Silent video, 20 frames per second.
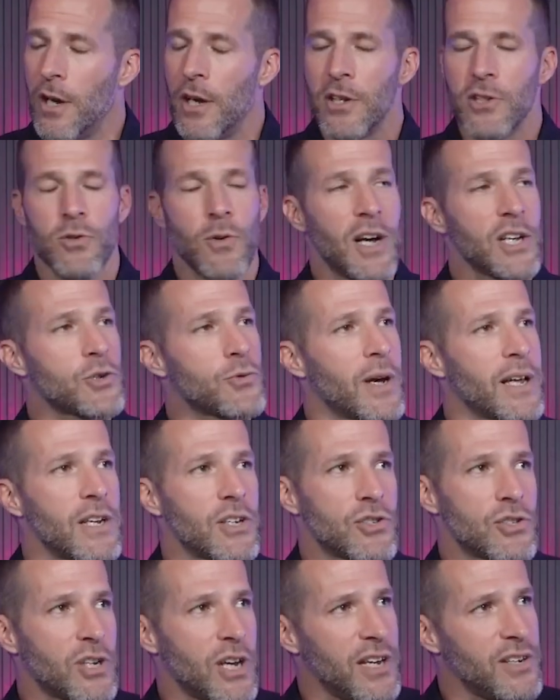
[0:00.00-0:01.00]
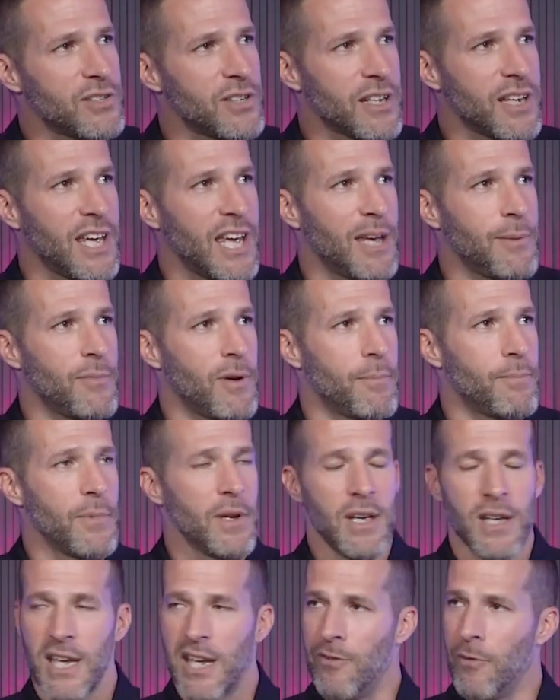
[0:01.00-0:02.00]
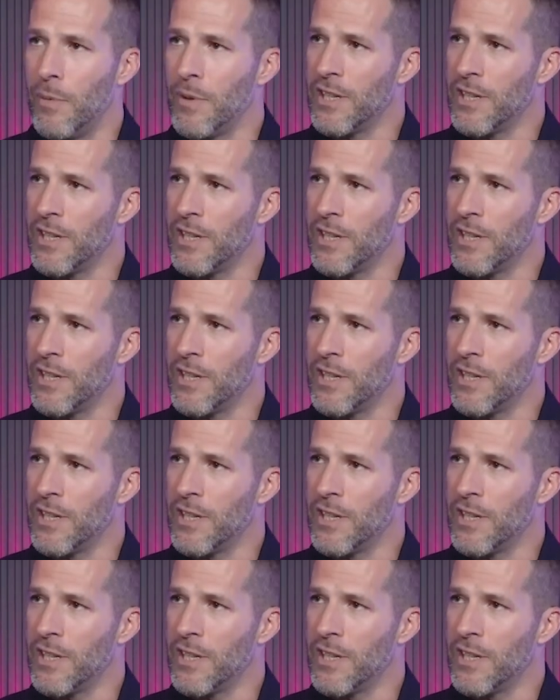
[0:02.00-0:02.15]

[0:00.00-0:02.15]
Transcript: So I try to change the game up, give them